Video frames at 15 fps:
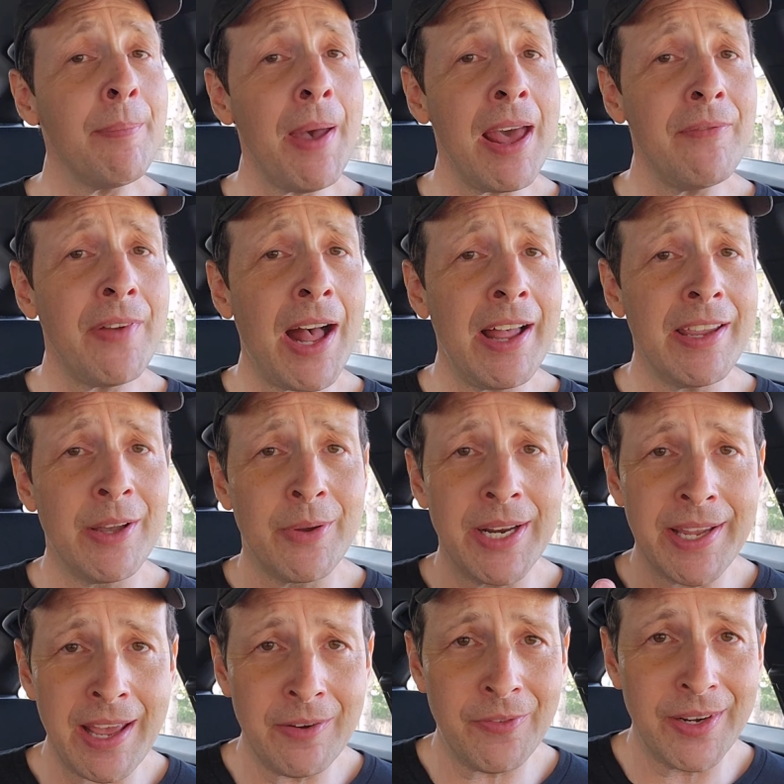a bad value. And
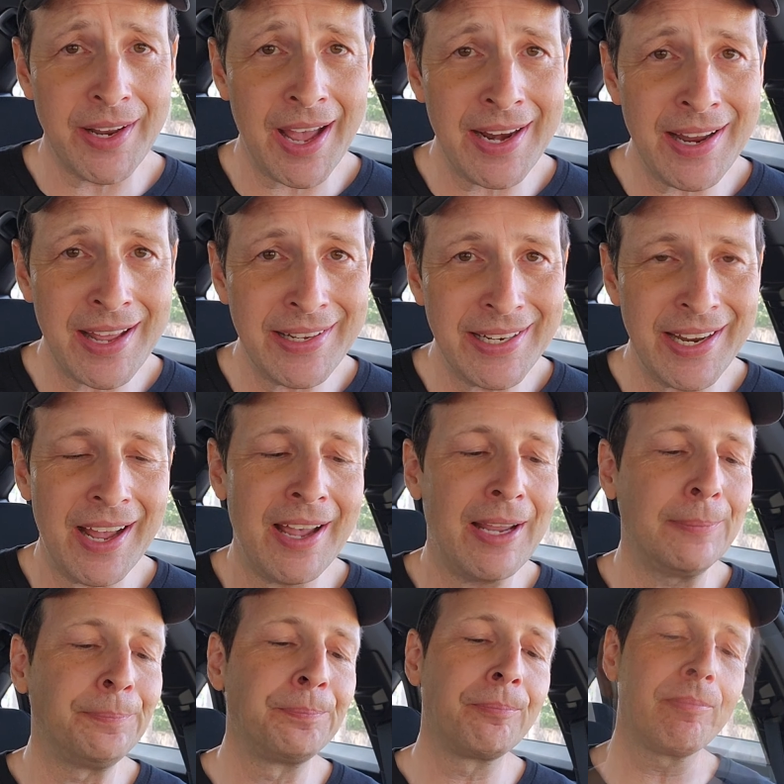again, for
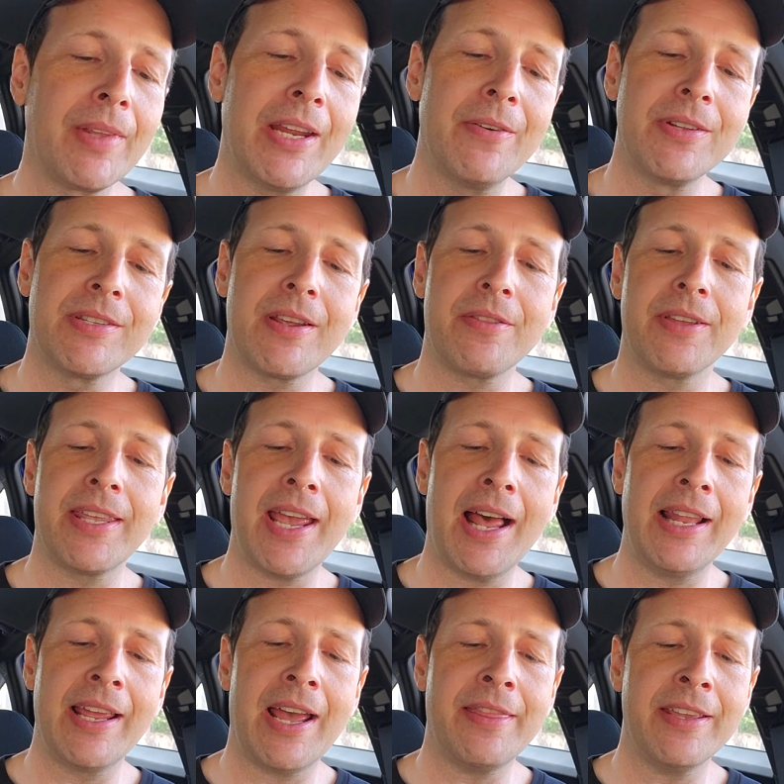$9.99 here in Southern
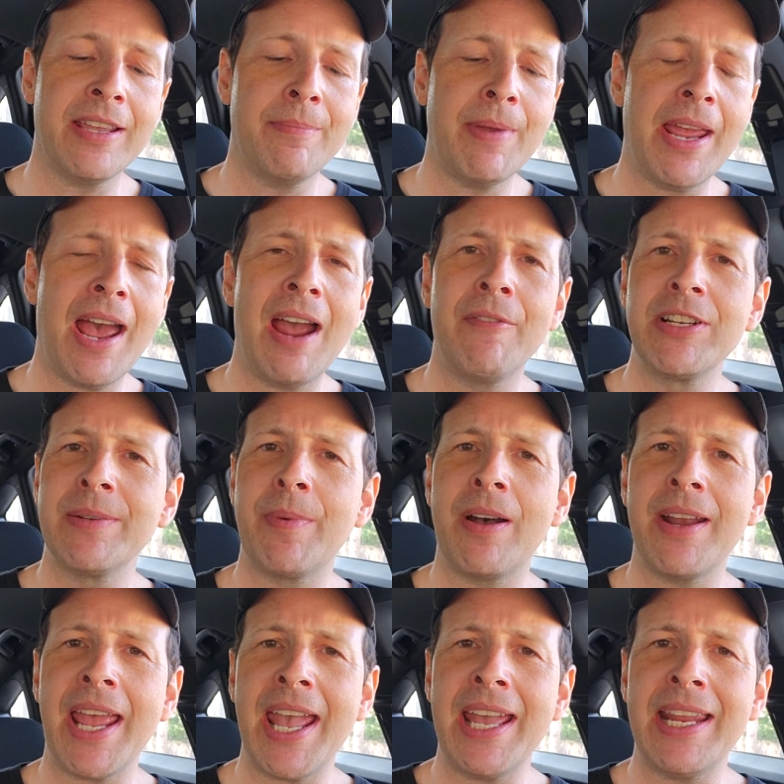Cali, I think it may average
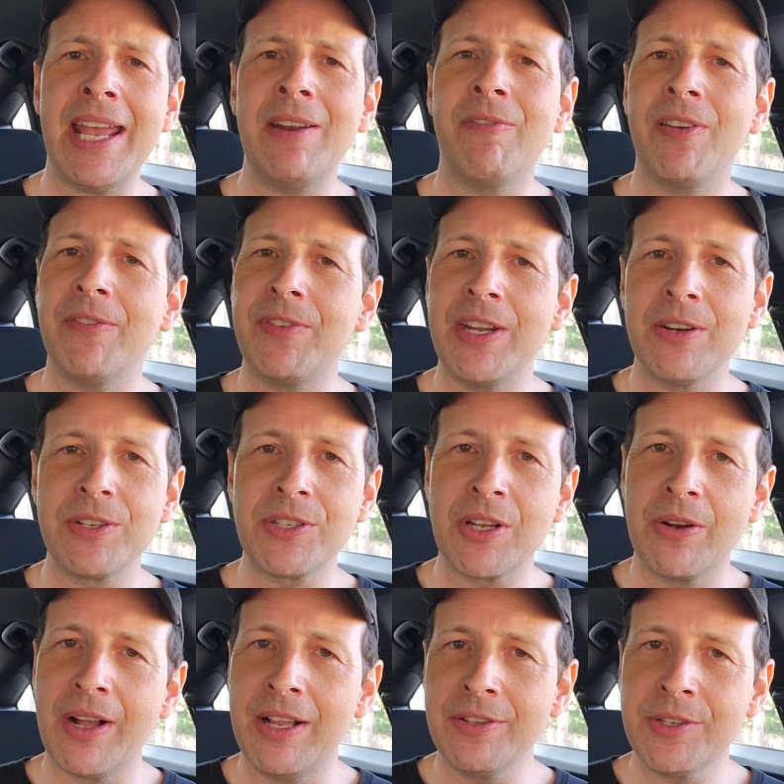about $8, $8.50 or
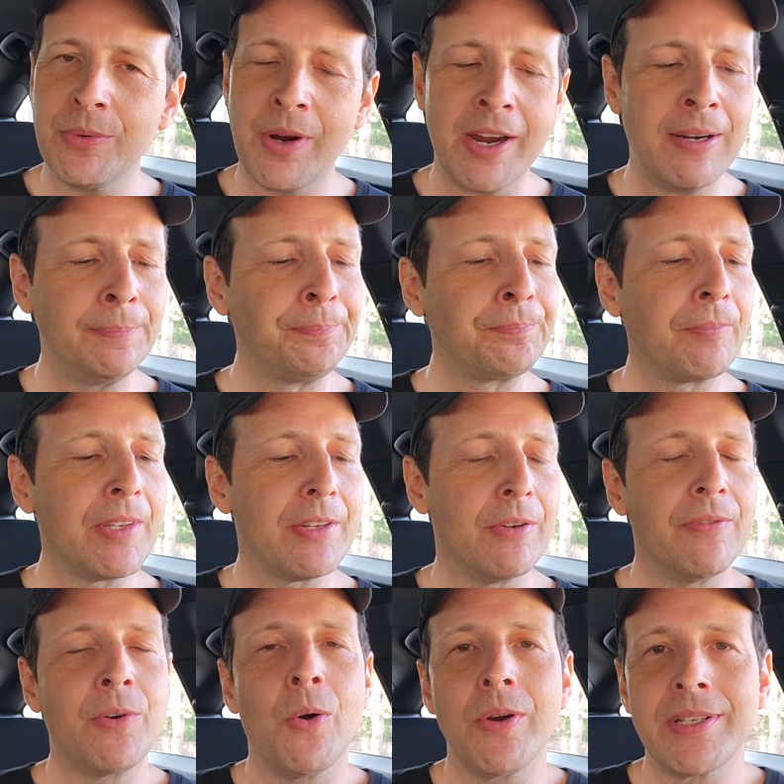so elsewhere. So
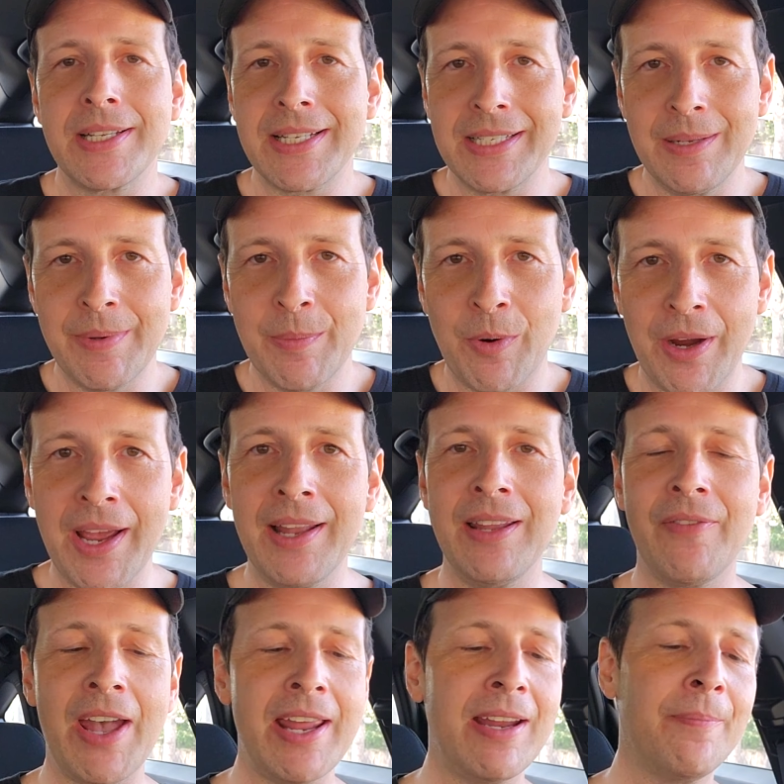of course it's a little bit more
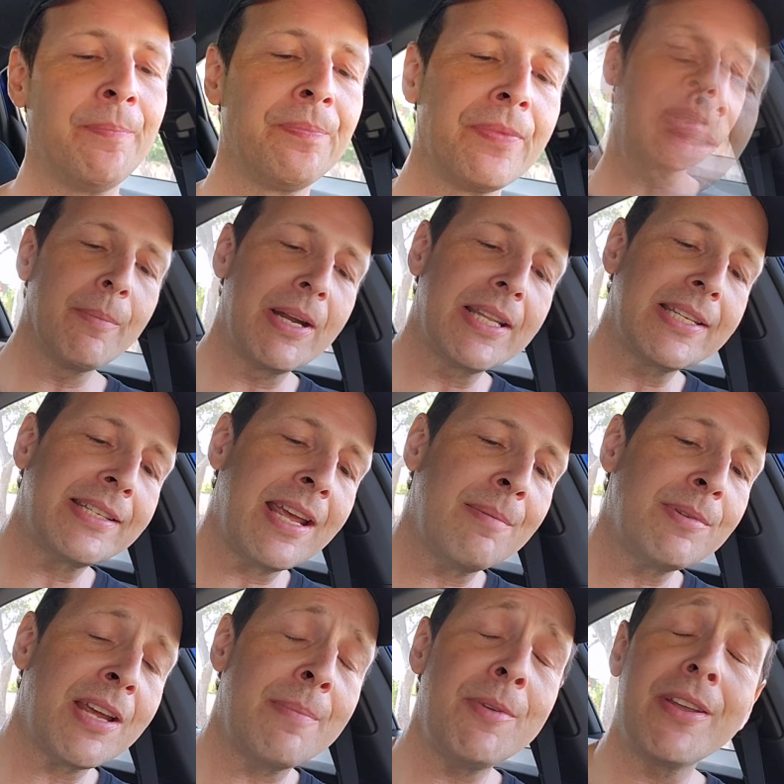elevated, but at the
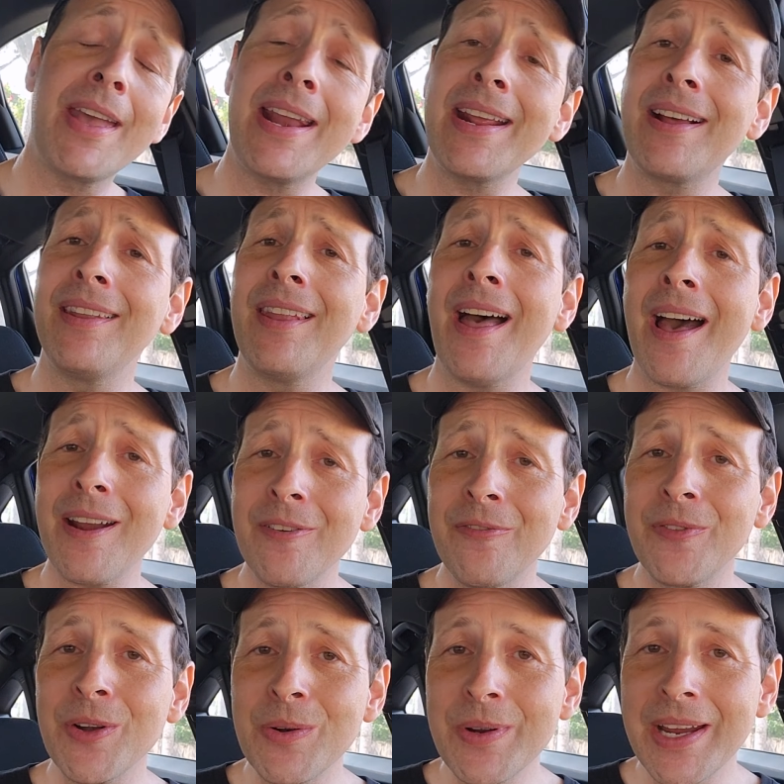same time, you're getting a lot of
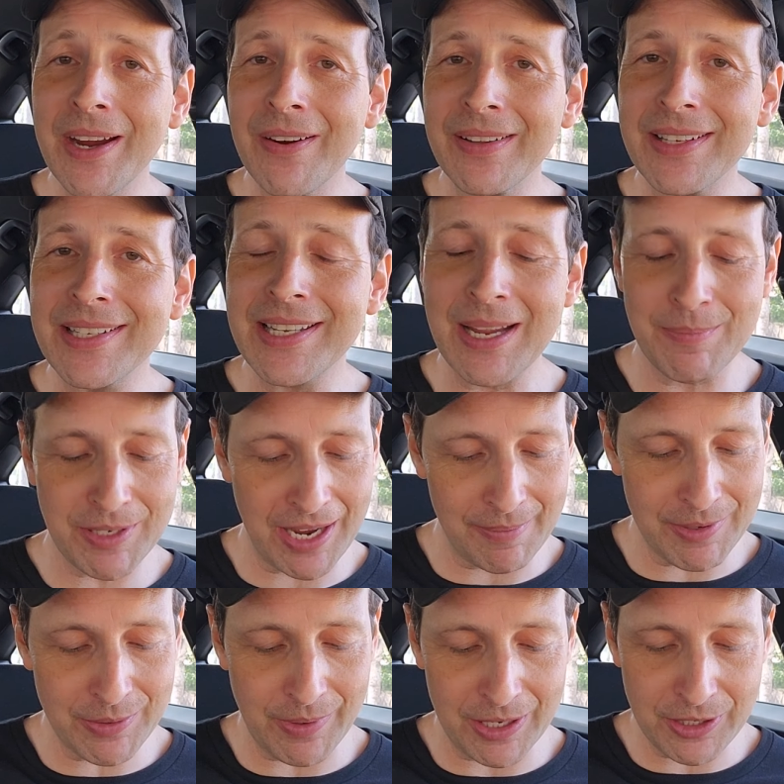food here at the same
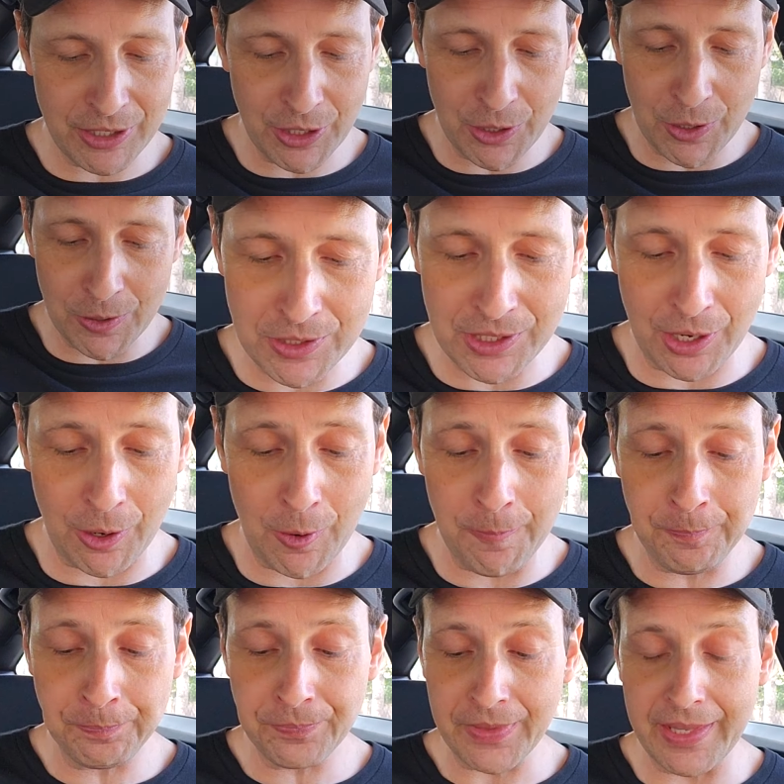time as well too. So
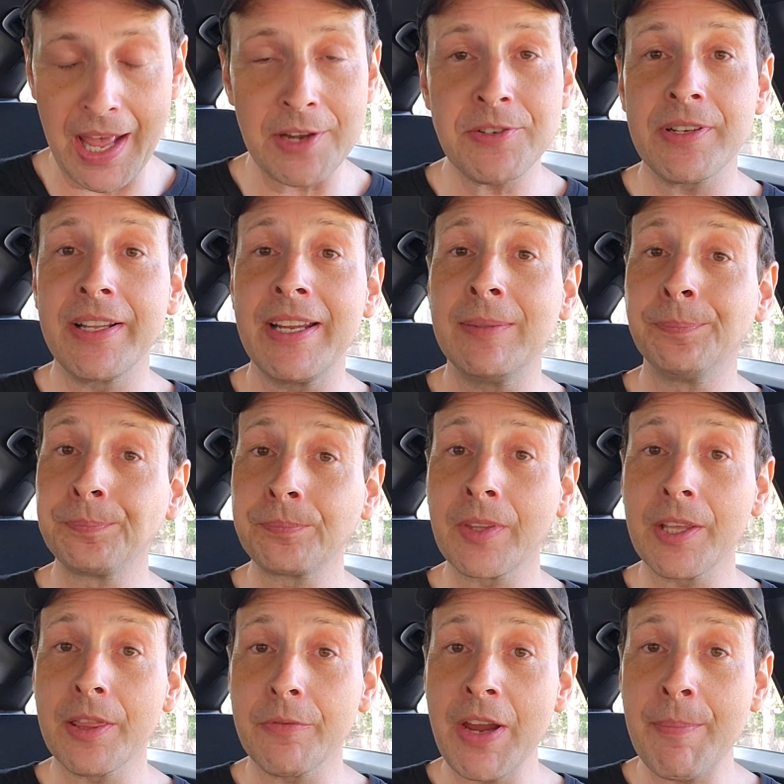naturally,
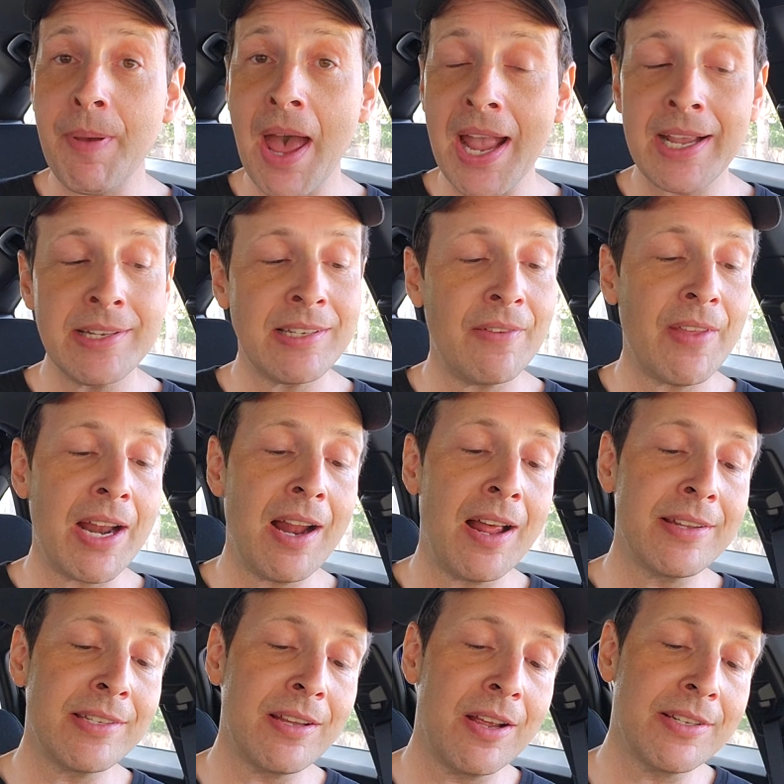three packets of that
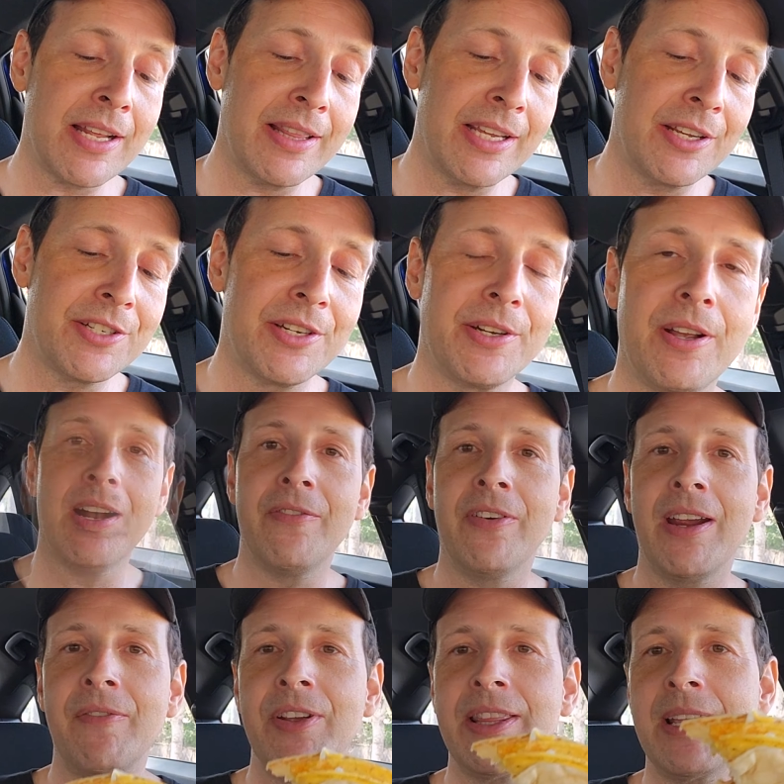hot sauce, I think it should
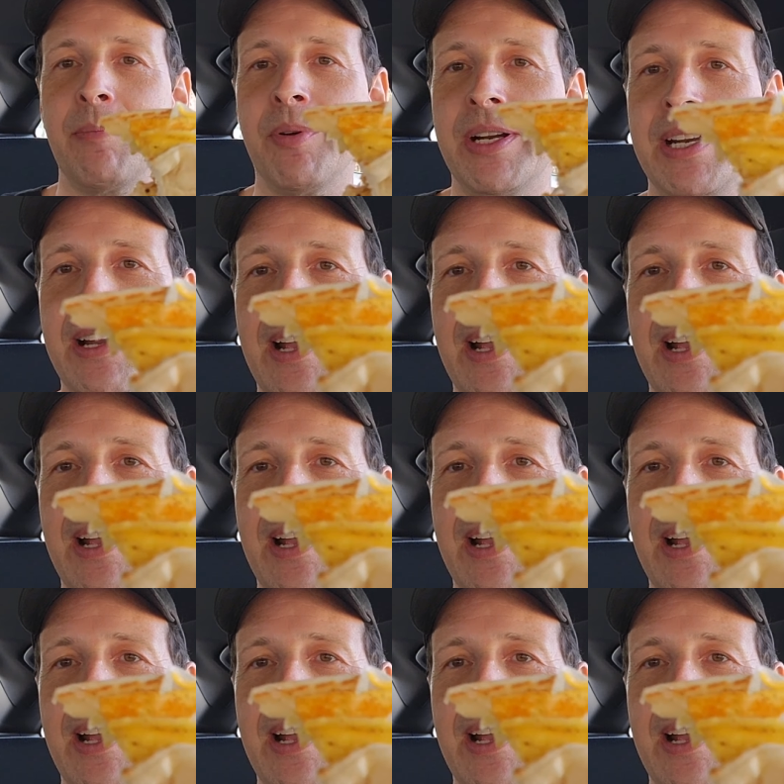cover everything pretty